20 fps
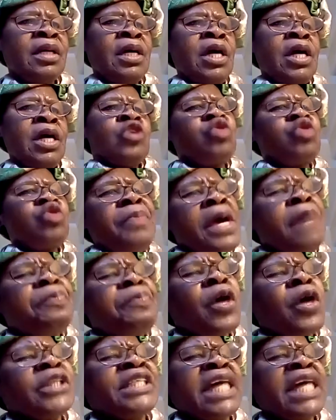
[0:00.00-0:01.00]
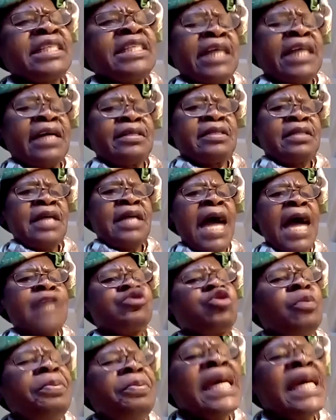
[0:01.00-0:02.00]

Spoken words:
to be protected and to be